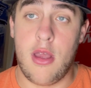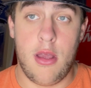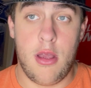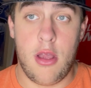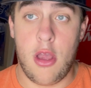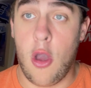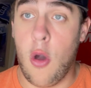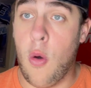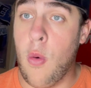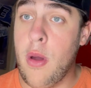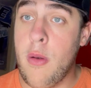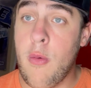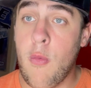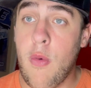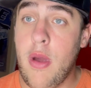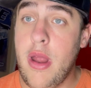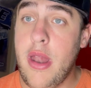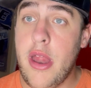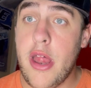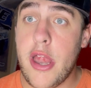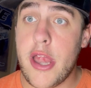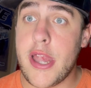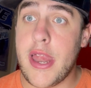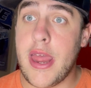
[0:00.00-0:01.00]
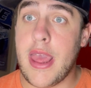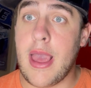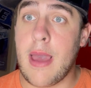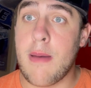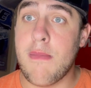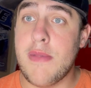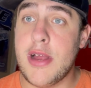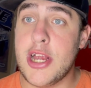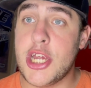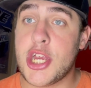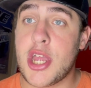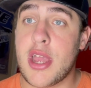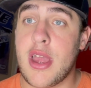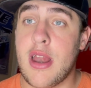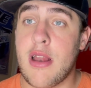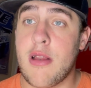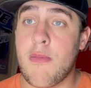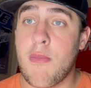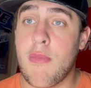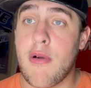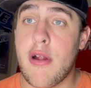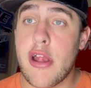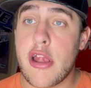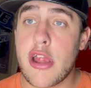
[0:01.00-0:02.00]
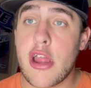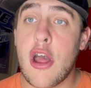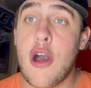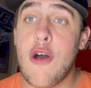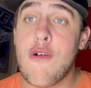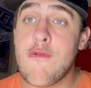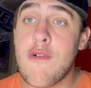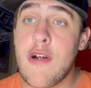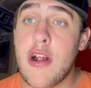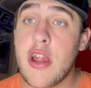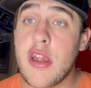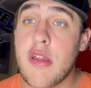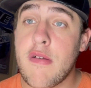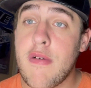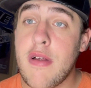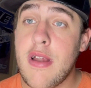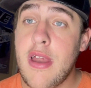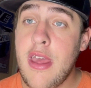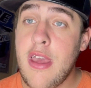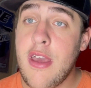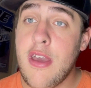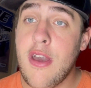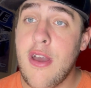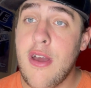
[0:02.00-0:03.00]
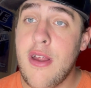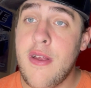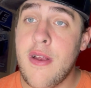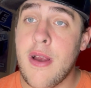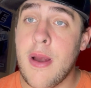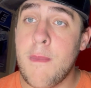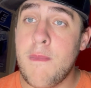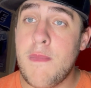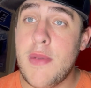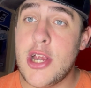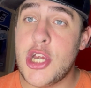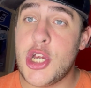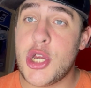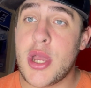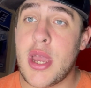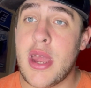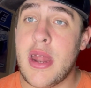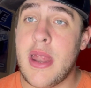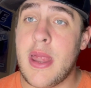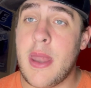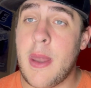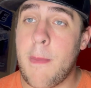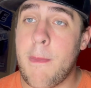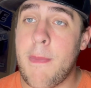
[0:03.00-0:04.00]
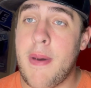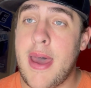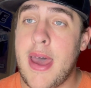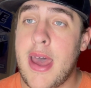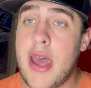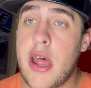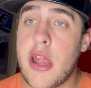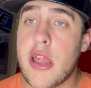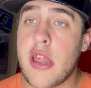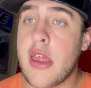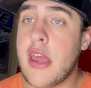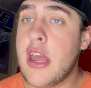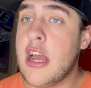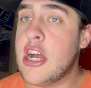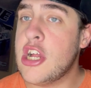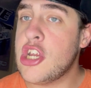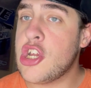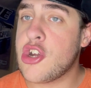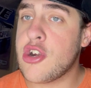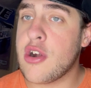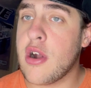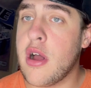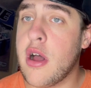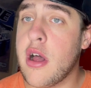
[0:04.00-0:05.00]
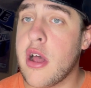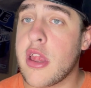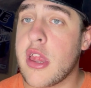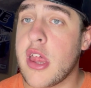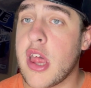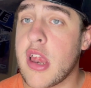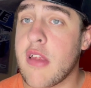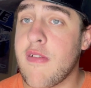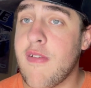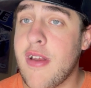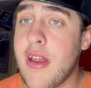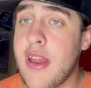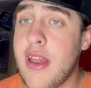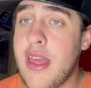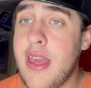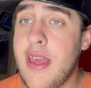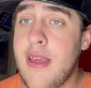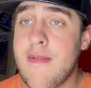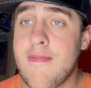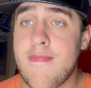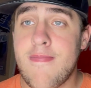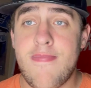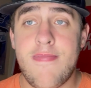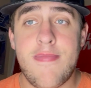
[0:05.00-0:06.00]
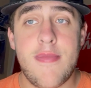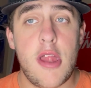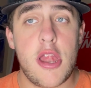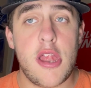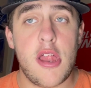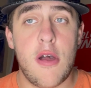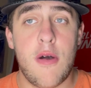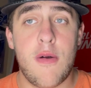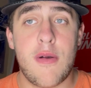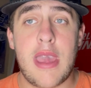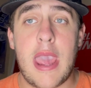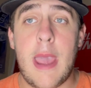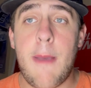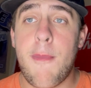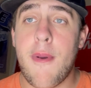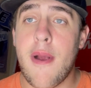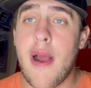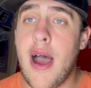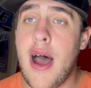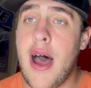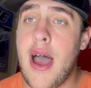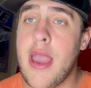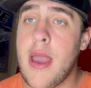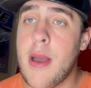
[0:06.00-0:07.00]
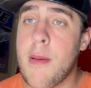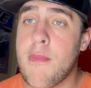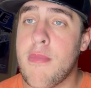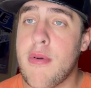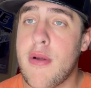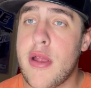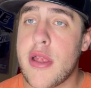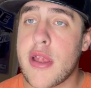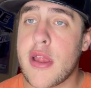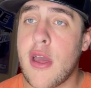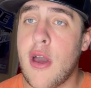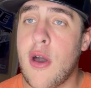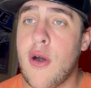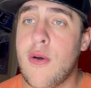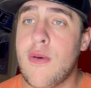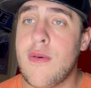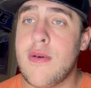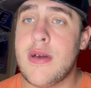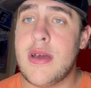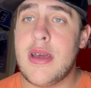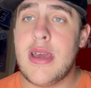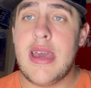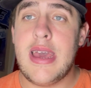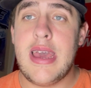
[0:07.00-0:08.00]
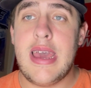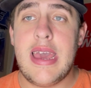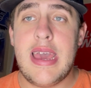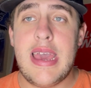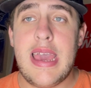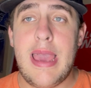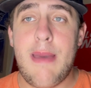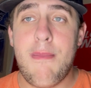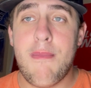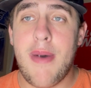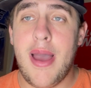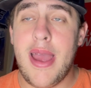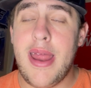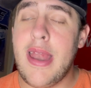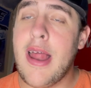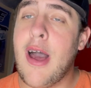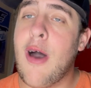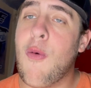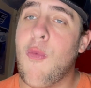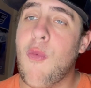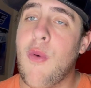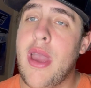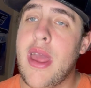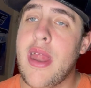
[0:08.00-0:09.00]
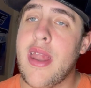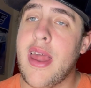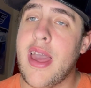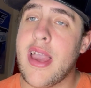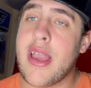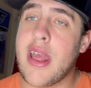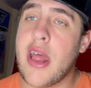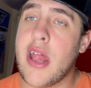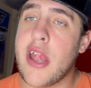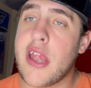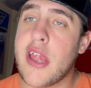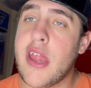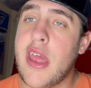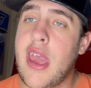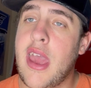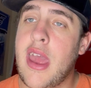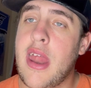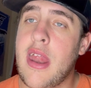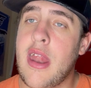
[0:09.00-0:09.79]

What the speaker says: go and win this thing at Michigan. Briscoe runs really good here at Michigan in the past. Trucks, Xfinity. So keep your eye on Briscoe. He might not win, like I said,